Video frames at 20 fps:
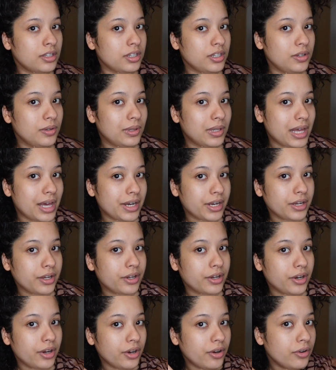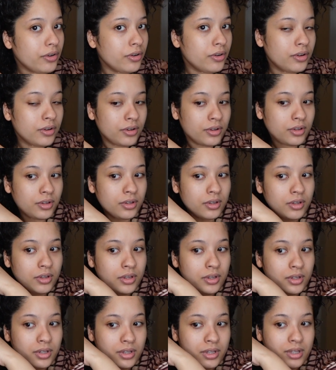You let it go,
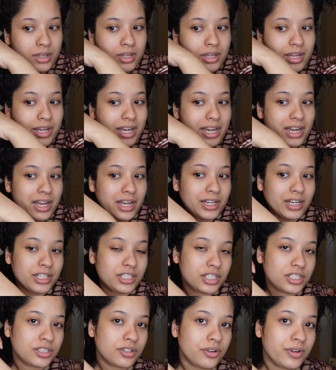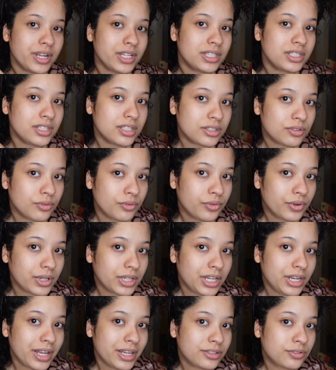and it just creates this
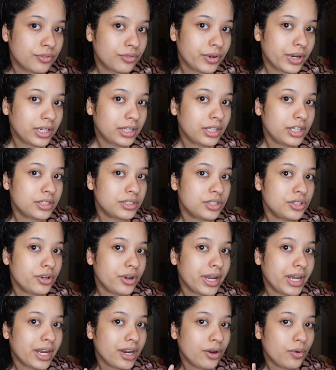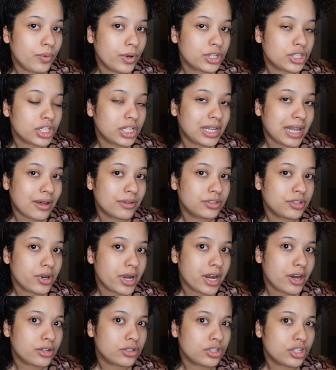really nice ringlet to your hair, which allows your
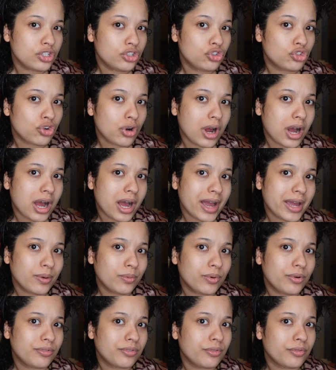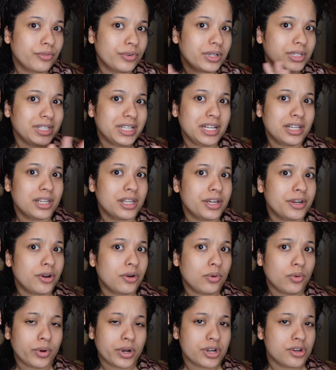hair to dry with really
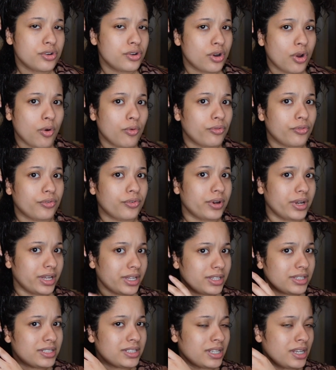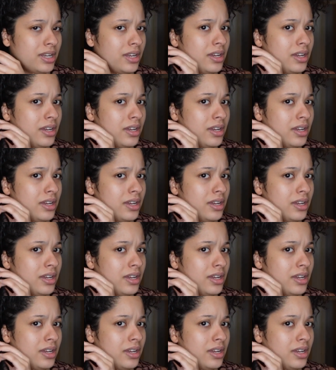little or no frizz